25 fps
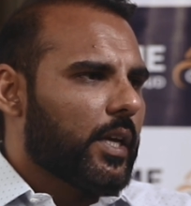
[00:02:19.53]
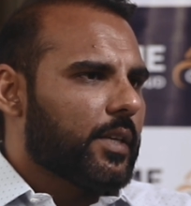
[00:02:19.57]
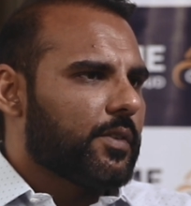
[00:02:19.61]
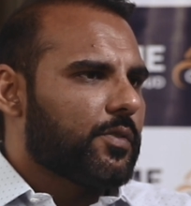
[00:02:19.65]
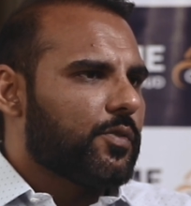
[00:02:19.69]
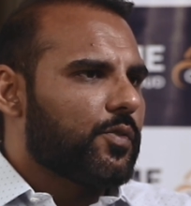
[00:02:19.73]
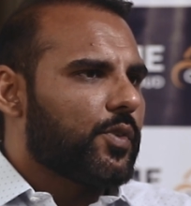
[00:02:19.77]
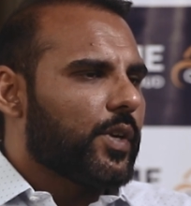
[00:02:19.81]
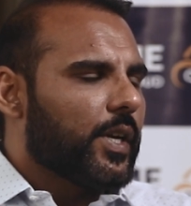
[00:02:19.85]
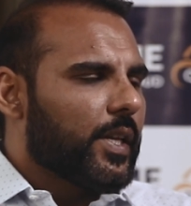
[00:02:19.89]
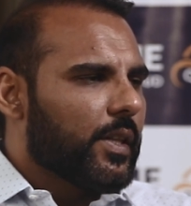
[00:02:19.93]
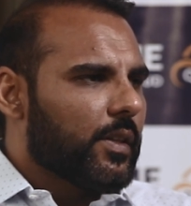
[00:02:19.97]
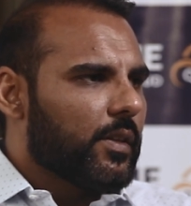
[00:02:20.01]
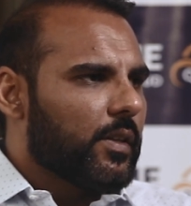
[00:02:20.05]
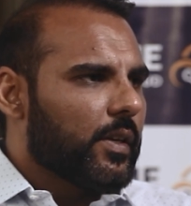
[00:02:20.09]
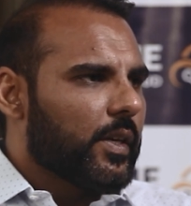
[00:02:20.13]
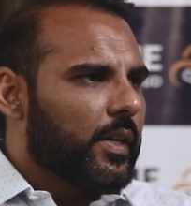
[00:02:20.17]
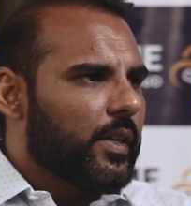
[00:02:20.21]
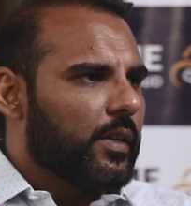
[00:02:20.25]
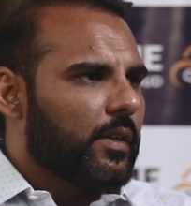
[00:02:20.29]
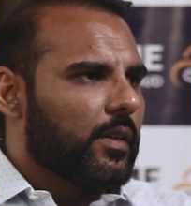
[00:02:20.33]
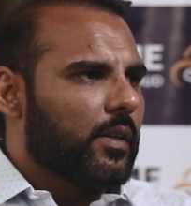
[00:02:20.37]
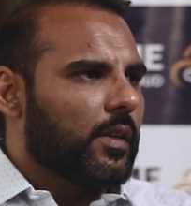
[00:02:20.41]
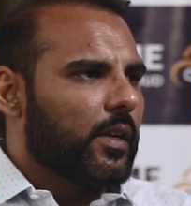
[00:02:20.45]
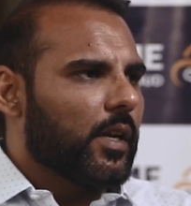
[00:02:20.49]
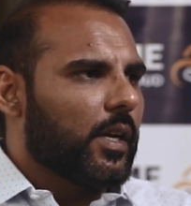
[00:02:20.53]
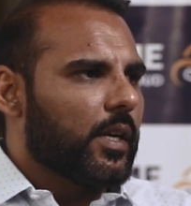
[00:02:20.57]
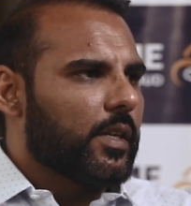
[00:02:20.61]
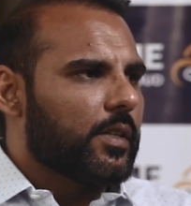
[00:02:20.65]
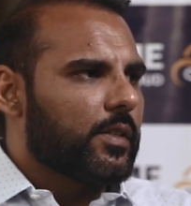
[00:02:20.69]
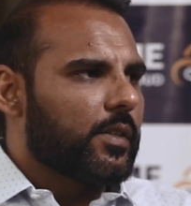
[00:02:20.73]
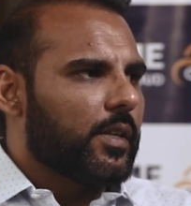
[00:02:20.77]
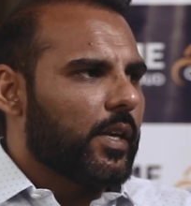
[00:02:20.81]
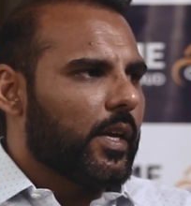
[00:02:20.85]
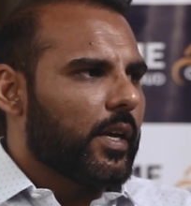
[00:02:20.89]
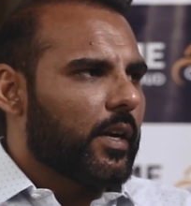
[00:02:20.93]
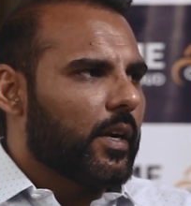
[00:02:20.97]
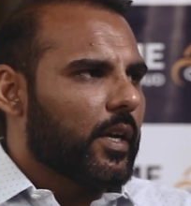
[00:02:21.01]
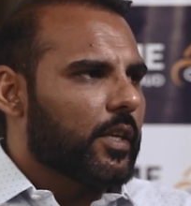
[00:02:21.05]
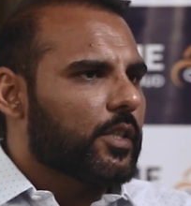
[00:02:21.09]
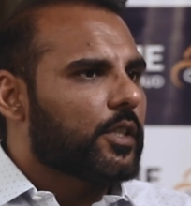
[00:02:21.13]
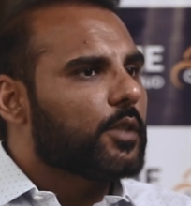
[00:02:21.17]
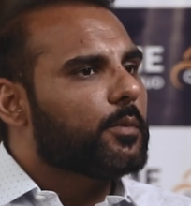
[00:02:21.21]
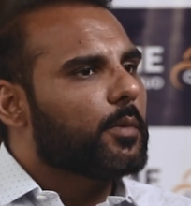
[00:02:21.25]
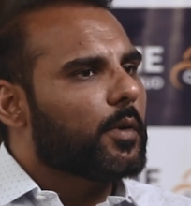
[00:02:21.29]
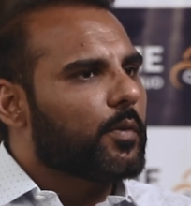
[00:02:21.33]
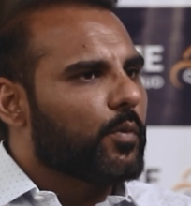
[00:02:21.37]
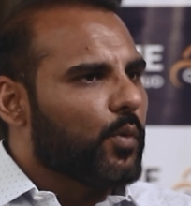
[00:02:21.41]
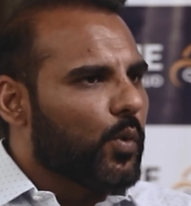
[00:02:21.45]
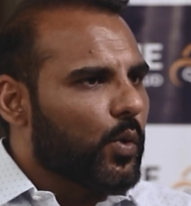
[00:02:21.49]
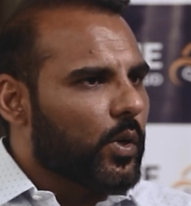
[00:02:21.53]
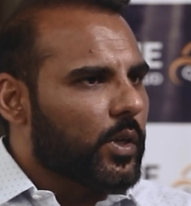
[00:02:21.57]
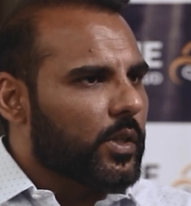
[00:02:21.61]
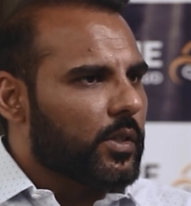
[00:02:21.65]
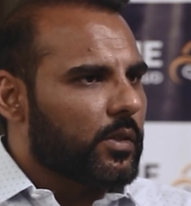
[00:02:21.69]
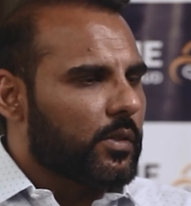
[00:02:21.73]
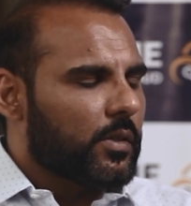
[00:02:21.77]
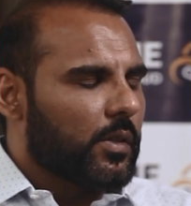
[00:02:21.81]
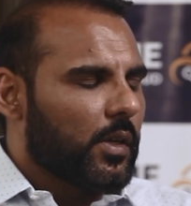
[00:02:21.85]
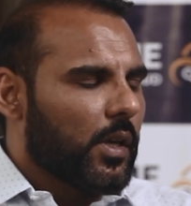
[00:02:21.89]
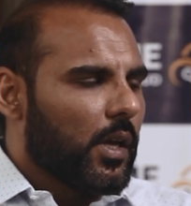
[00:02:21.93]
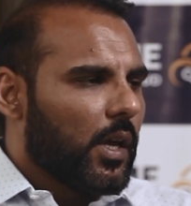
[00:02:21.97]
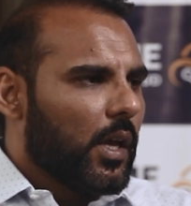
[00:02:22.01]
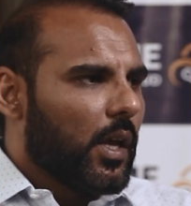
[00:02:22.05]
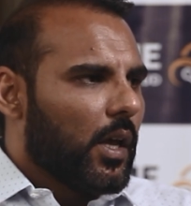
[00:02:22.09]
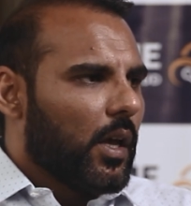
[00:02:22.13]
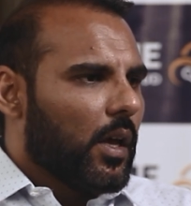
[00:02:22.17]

has strength in is their customer focus.